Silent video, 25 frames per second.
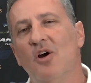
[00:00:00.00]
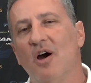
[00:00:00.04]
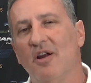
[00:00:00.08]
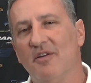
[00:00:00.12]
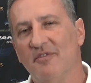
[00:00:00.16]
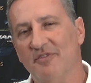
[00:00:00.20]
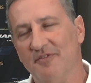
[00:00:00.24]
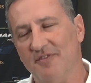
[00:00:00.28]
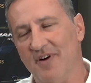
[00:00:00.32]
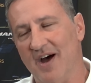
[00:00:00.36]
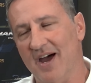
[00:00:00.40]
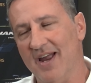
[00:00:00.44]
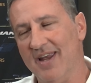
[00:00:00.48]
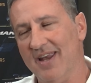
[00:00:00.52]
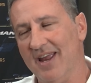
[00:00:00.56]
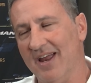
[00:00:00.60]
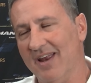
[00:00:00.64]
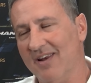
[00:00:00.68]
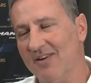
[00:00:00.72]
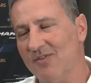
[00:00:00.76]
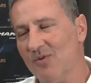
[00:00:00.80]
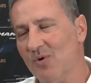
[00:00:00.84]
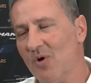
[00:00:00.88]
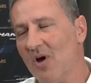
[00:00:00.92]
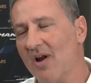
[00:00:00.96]
on
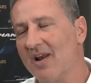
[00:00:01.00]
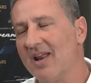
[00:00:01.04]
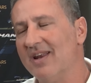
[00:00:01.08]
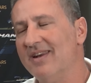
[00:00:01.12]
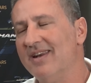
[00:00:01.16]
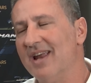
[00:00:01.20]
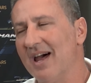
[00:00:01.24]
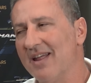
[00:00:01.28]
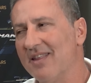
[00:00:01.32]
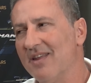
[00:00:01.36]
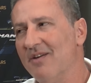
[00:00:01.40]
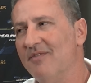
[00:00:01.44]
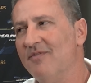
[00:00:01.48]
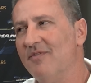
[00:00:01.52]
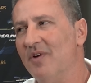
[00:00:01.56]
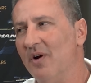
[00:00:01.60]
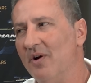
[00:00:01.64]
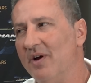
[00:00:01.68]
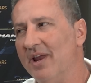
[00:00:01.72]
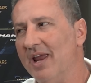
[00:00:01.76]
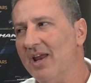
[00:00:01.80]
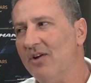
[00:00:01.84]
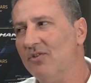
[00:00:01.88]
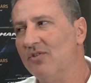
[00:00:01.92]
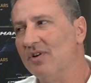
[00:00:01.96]
finance, we've got another
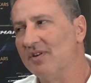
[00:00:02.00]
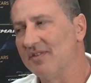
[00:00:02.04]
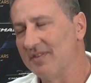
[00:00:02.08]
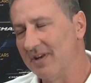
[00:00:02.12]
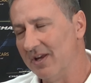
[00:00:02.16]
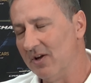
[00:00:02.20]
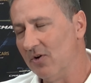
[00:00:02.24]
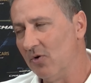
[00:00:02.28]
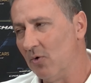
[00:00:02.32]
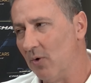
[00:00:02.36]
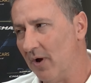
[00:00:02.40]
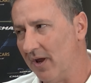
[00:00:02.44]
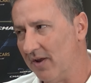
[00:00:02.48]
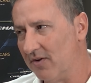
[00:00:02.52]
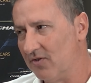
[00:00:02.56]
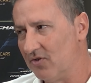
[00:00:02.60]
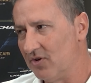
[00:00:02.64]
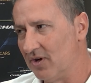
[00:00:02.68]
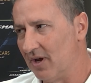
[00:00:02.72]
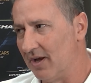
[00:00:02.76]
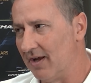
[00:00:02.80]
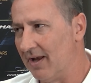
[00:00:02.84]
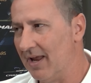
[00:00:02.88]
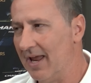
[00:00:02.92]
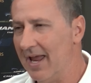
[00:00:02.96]
very interesting
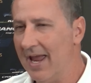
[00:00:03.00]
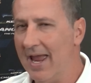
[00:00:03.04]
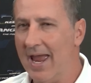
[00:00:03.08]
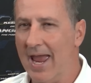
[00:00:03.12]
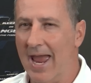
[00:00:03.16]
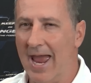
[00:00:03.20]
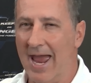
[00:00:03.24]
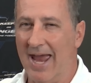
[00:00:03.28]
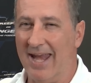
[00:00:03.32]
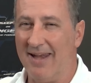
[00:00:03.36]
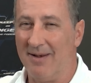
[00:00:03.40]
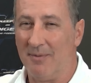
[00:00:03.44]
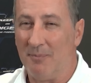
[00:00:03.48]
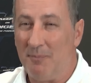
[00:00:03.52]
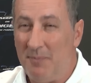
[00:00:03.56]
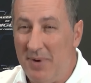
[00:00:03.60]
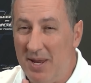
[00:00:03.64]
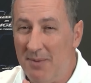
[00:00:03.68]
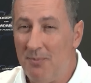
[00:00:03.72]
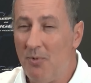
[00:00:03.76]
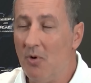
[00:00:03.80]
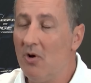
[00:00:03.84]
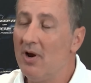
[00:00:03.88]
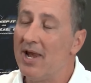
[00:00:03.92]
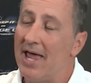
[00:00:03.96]
question, and
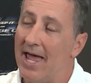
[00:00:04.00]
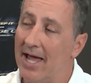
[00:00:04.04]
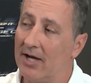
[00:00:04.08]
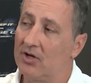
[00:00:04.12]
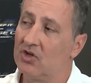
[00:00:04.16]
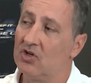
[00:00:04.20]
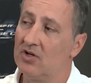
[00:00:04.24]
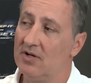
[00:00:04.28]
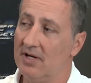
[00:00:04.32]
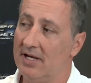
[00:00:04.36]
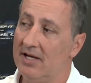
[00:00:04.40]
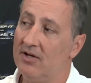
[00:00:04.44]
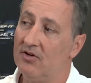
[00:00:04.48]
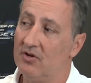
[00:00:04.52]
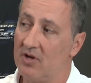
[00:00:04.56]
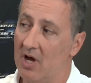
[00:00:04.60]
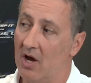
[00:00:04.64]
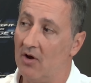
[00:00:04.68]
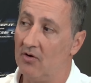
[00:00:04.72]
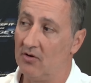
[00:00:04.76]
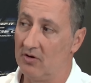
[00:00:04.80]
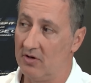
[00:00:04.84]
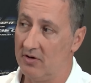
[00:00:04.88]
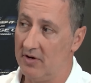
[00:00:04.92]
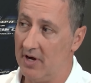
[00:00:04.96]
people actually
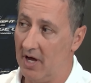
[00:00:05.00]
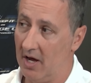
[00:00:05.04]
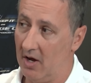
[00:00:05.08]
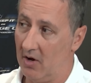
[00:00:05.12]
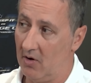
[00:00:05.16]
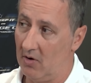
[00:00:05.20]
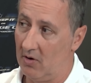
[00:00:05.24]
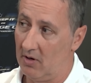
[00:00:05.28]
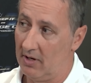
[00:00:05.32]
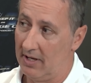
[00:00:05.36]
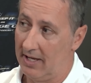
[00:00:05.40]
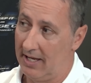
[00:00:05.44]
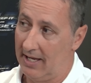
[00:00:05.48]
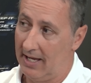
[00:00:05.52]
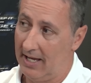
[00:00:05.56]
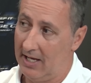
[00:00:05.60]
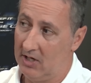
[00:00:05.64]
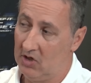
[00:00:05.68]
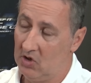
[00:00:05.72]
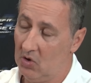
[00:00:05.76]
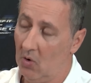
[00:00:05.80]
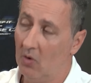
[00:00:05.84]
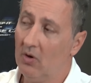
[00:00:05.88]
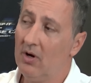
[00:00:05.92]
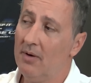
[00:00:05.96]
don't know.
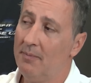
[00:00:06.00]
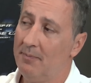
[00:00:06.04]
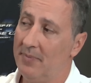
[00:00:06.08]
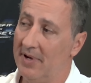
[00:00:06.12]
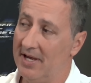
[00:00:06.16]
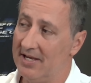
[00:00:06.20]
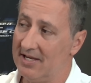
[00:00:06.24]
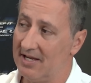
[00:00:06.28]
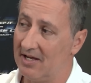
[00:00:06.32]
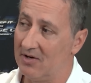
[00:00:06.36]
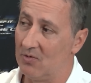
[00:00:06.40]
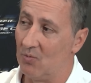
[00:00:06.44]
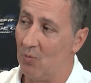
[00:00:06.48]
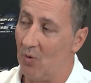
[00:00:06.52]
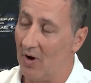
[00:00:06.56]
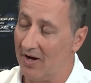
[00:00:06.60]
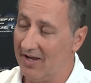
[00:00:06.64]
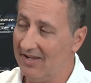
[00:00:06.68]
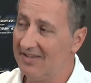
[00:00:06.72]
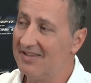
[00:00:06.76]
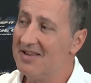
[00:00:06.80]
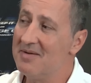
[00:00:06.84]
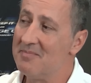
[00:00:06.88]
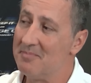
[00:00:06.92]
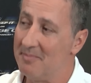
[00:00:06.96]
In your opinion, what
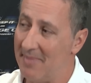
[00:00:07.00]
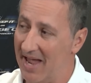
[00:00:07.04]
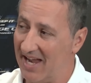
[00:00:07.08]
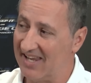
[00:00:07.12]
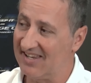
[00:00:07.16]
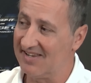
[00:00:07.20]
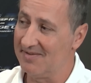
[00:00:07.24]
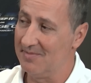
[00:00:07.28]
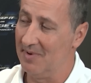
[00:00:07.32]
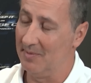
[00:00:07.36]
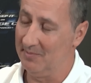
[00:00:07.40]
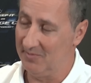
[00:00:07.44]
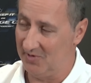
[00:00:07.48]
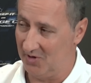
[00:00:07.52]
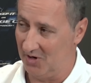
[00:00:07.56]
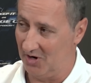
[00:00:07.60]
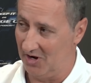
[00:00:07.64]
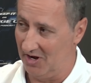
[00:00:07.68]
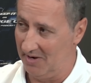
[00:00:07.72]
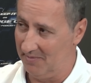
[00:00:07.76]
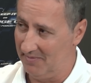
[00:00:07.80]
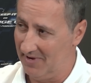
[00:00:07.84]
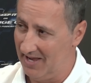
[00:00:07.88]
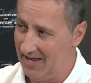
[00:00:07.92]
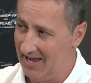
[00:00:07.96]
is a maximum
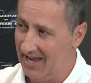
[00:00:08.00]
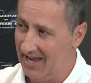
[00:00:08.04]
term